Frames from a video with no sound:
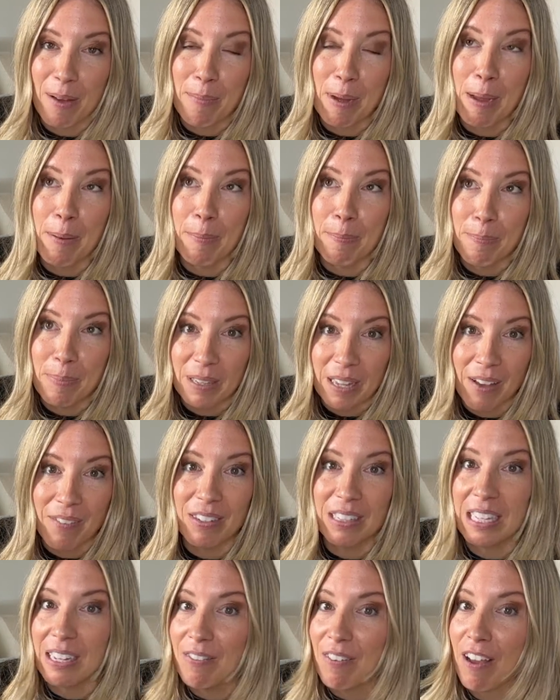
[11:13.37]
my
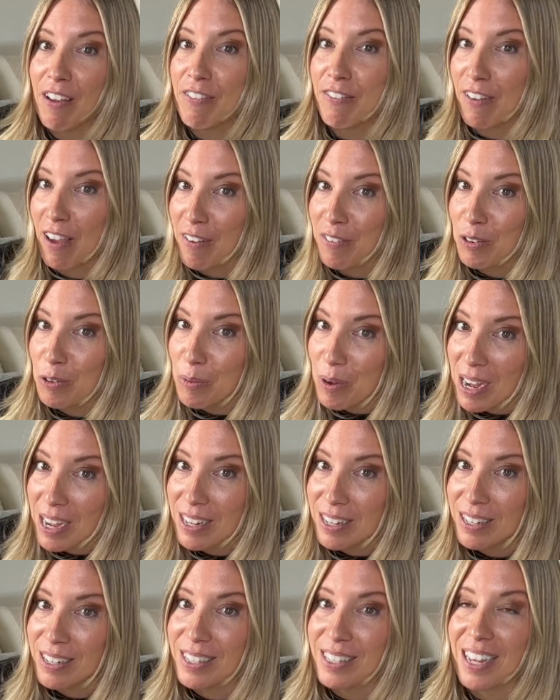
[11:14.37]
beloved Levi
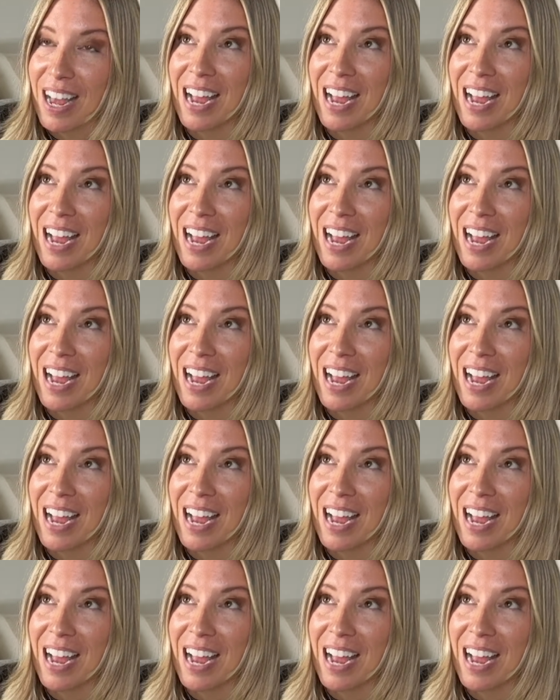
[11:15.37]
501s.